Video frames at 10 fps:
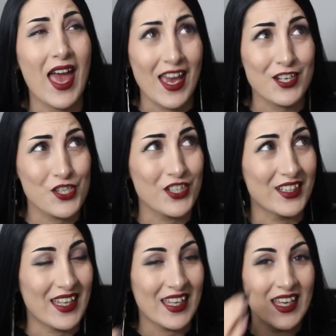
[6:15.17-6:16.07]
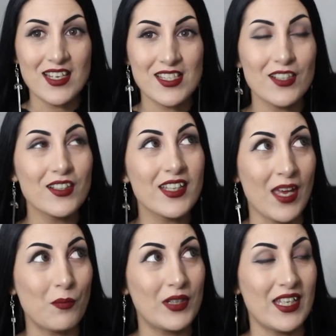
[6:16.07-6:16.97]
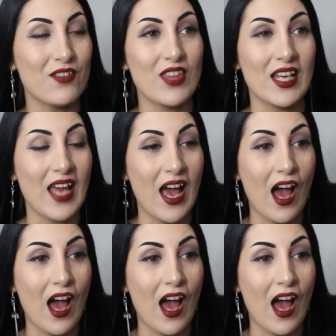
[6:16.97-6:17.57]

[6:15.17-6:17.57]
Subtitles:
Actually, I still can't believe that